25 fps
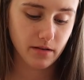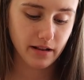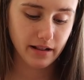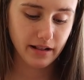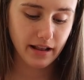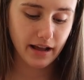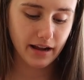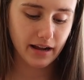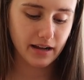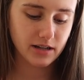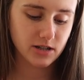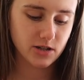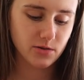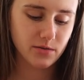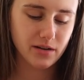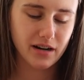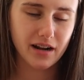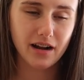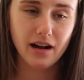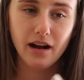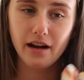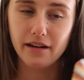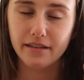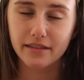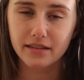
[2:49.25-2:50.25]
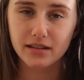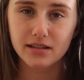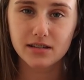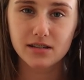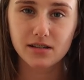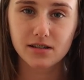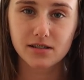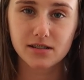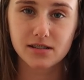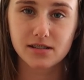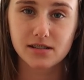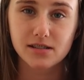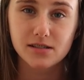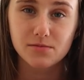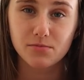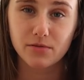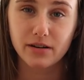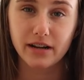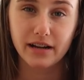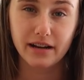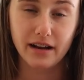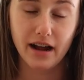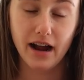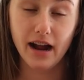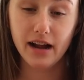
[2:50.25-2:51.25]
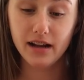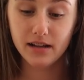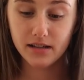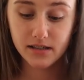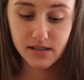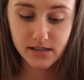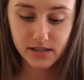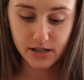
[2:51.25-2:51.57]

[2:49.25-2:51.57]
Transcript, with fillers: And like, I don't wanna cut this because it's pretty nice.